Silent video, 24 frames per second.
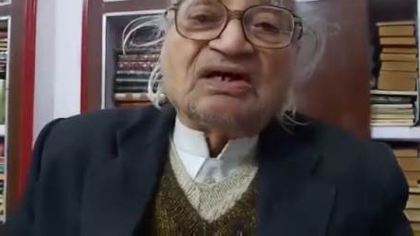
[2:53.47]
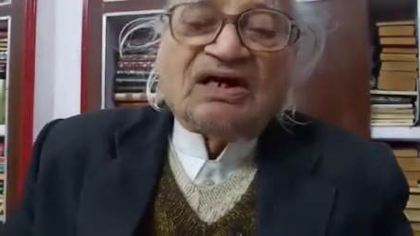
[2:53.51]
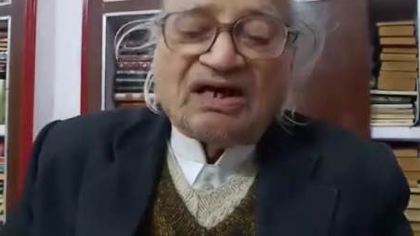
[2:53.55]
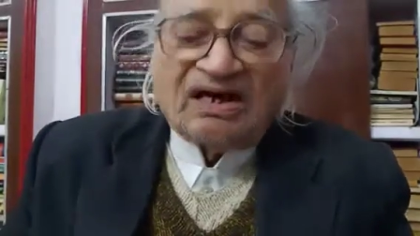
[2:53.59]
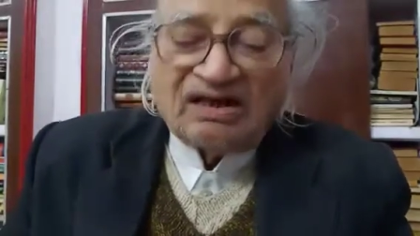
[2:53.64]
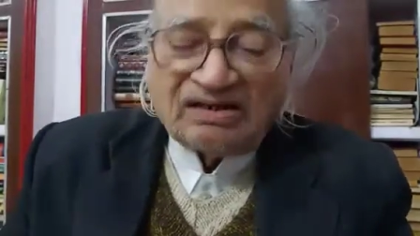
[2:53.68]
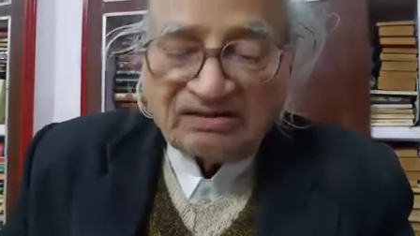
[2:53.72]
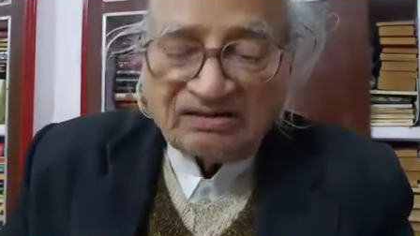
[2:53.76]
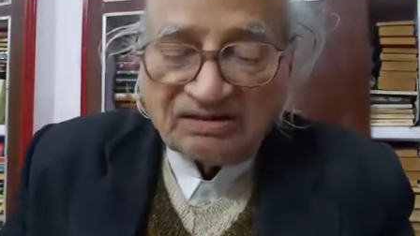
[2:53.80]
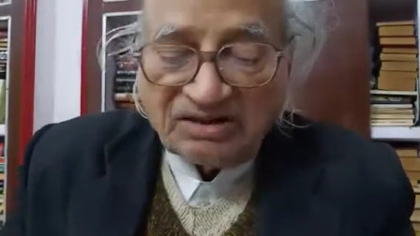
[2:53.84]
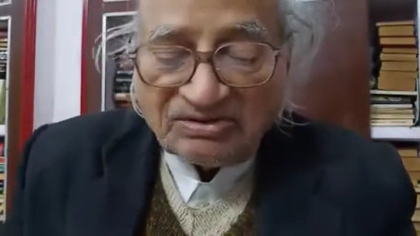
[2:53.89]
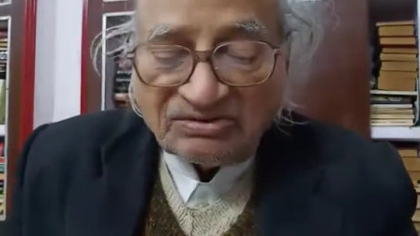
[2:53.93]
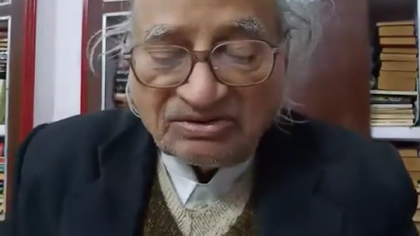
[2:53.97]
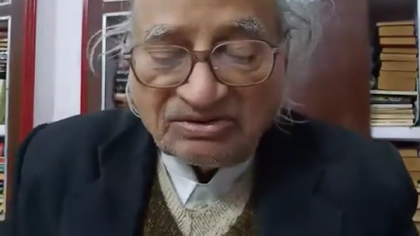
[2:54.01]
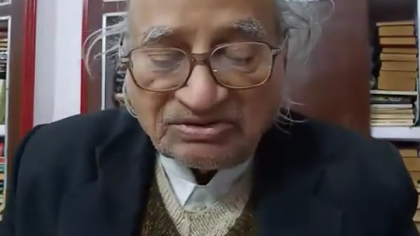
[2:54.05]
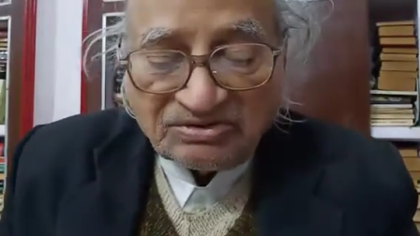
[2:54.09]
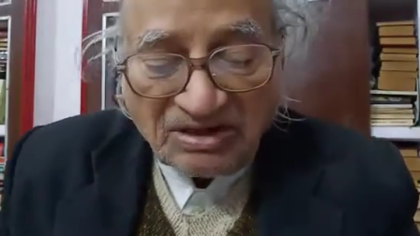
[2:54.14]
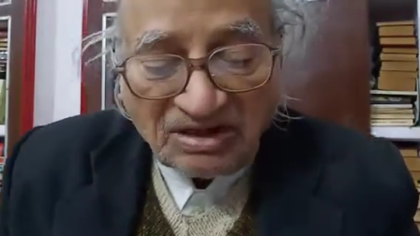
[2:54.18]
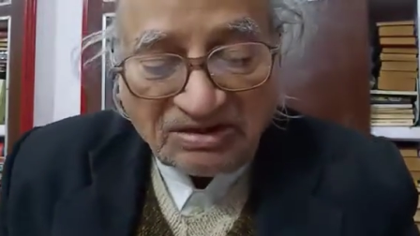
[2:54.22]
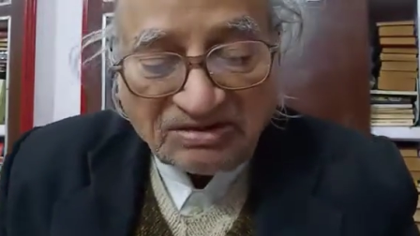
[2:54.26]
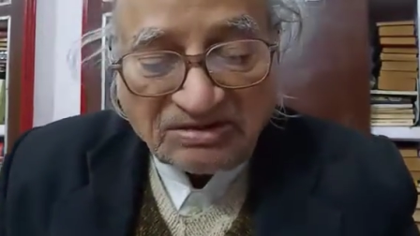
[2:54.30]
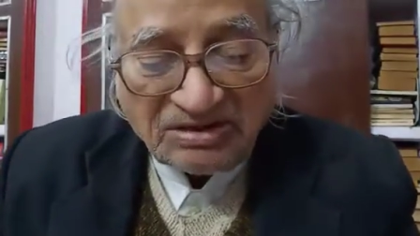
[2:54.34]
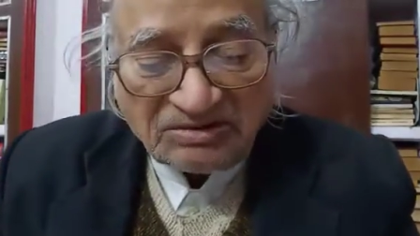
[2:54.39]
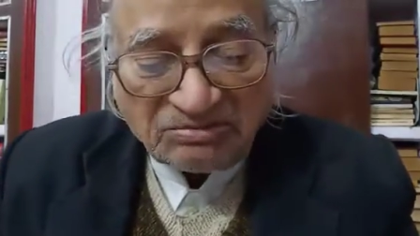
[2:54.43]
and thus a
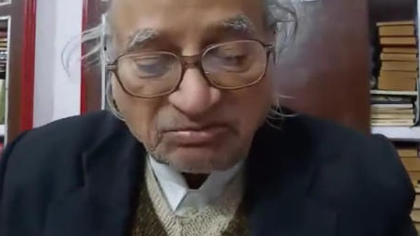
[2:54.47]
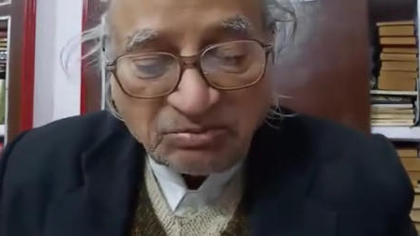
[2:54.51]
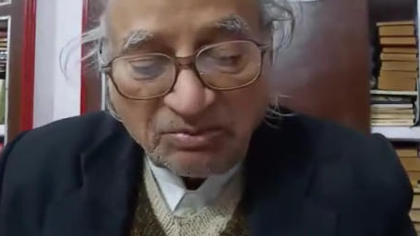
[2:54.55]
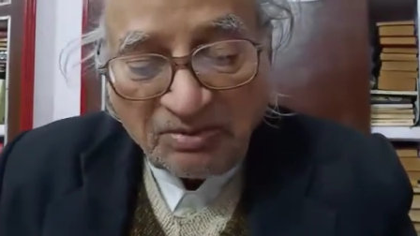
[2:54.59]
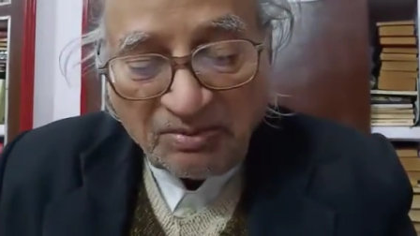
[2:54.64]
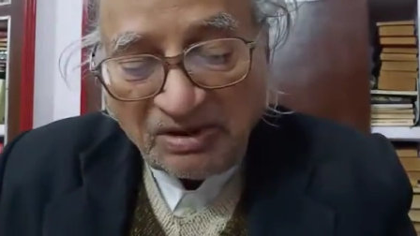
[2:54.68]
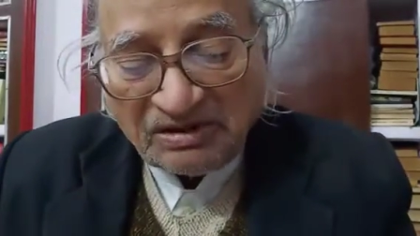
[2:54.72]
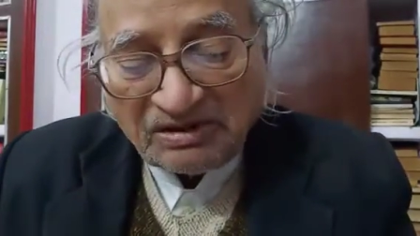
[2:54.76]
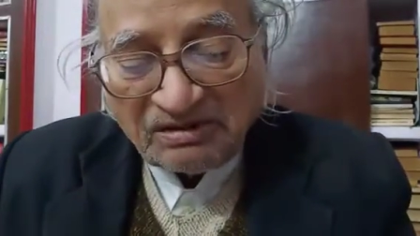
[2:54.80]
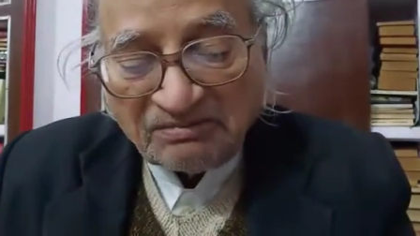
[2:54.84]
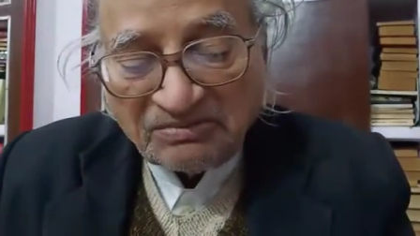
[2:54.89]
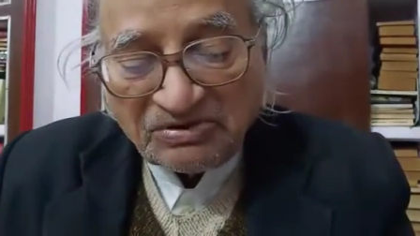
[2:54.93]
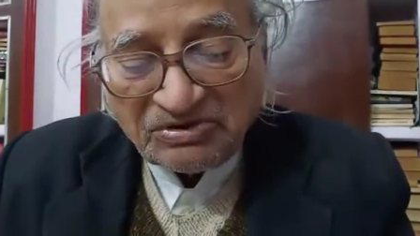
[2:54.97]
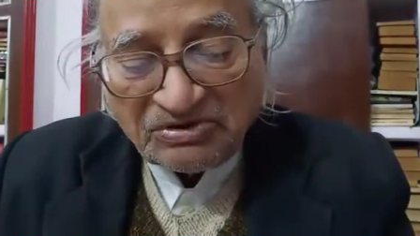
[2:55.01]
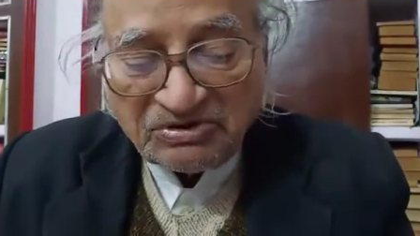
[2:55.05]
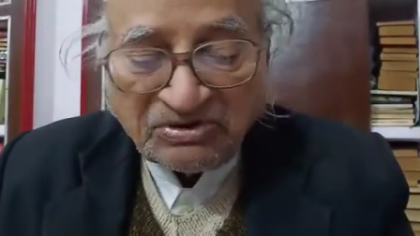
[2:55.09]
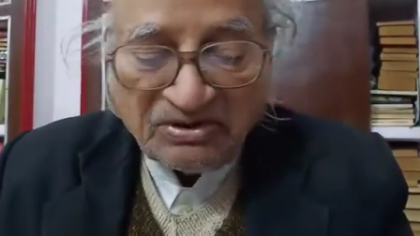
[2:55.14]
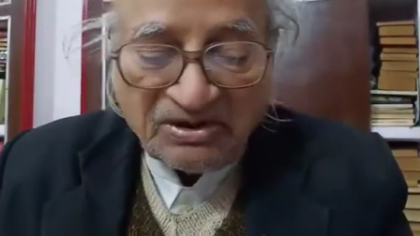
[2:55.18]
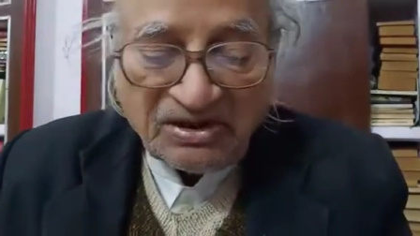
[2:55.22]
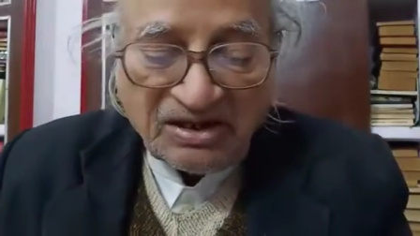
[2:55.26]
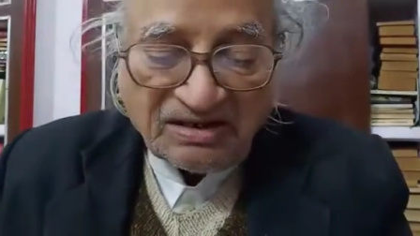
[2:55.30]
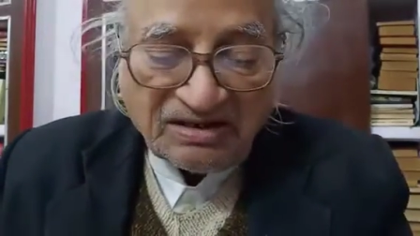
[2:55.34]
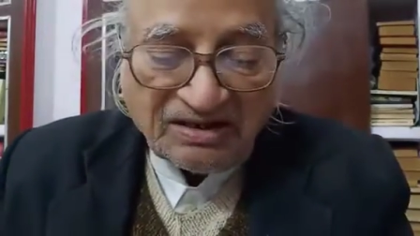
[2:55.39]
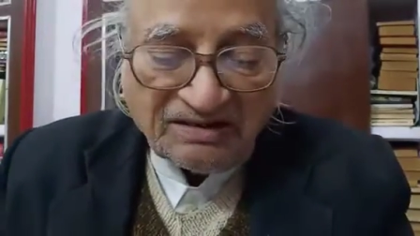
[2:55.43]
success momentum is
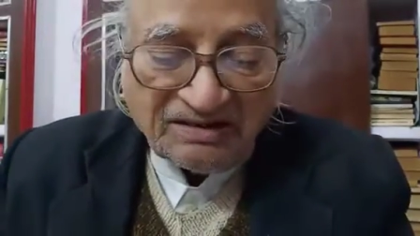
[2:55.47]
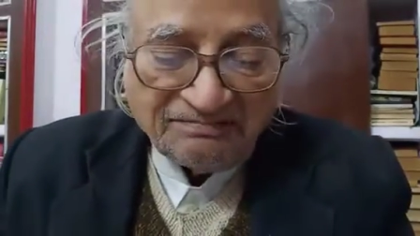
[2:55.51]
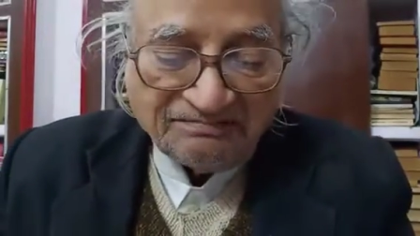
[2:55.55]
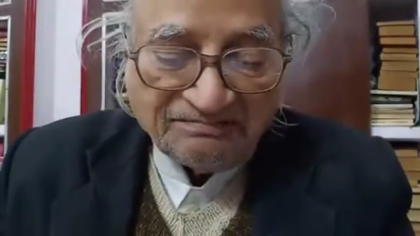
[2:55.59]
created